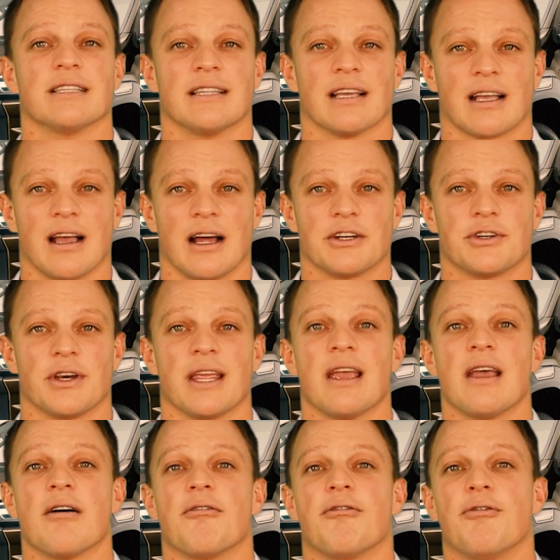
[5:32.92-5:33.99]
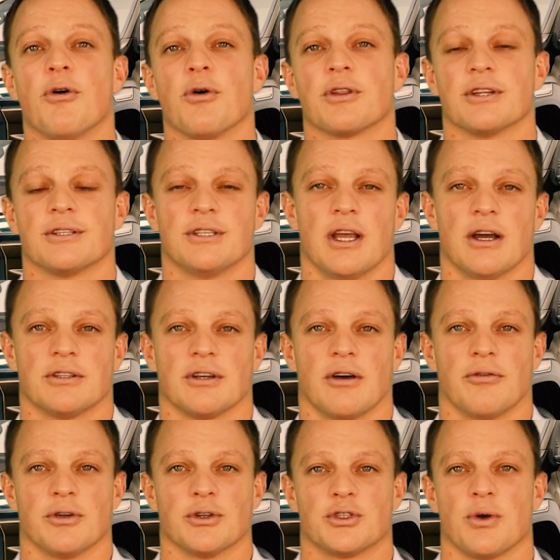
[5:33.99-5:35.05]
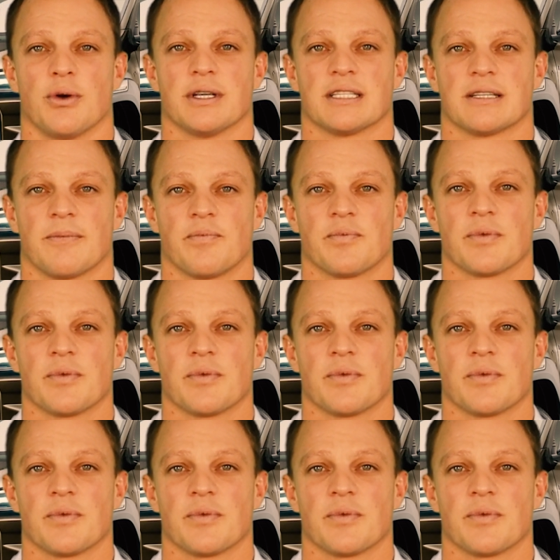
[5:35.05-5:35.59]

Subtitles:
in the country for the Toyota of your choice.